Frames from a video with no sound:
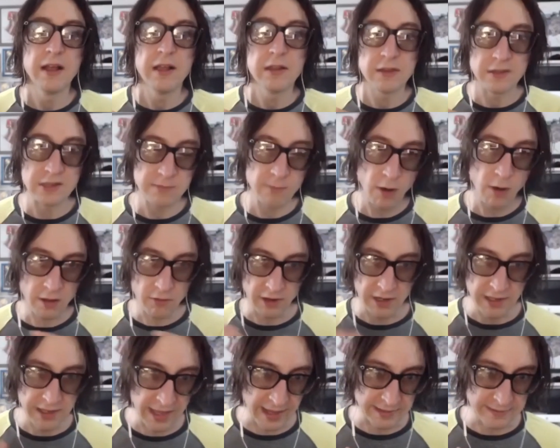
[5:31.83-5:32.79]
The
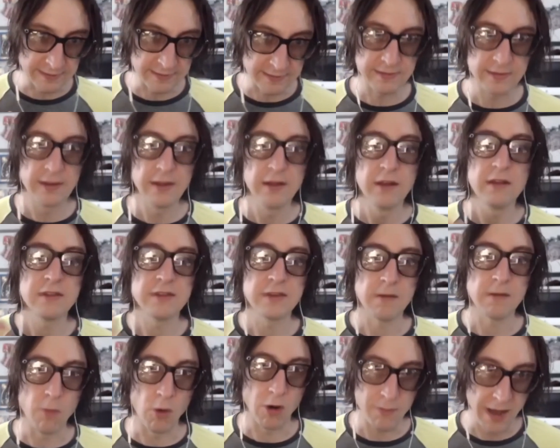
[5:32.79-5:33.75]
smaller it gets,
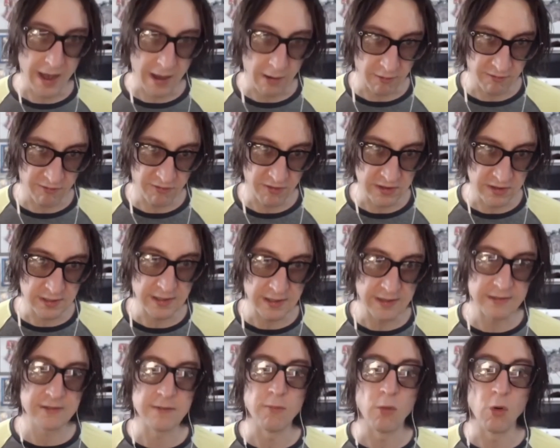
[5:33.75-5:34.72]
the more power efficient it
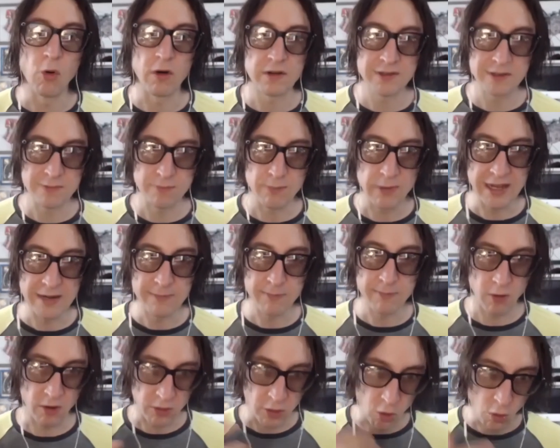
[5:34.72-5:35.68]
is, the more speed
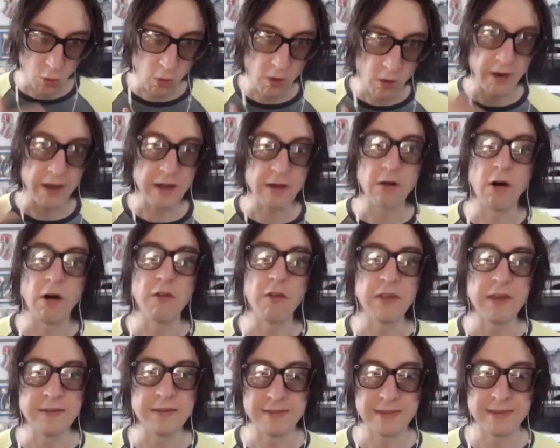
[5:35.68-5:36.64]
per core, and all
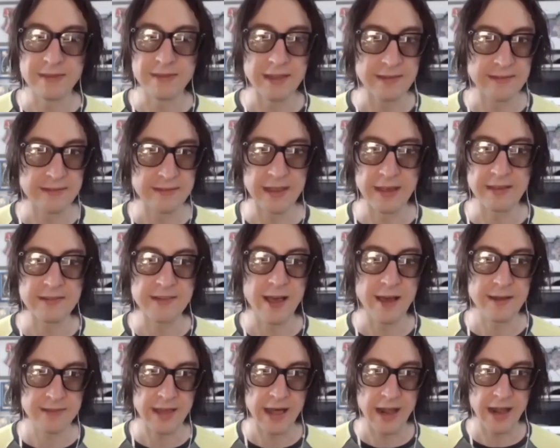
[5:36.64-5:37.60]
these things
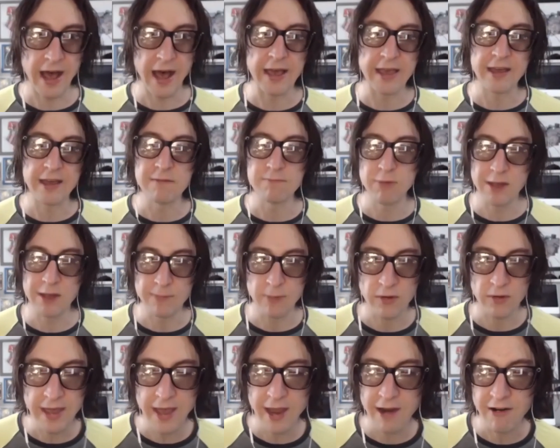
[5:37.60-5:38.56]
that high-end
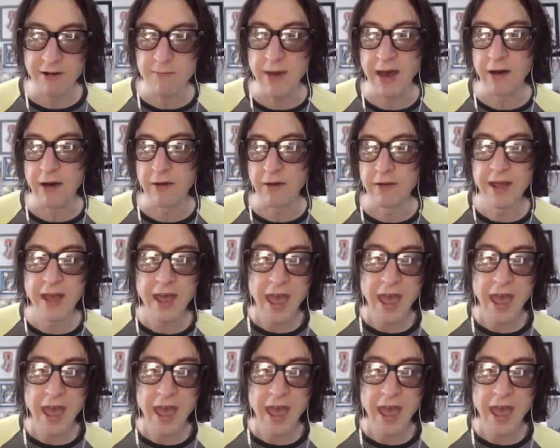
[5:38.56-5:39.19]
people care about.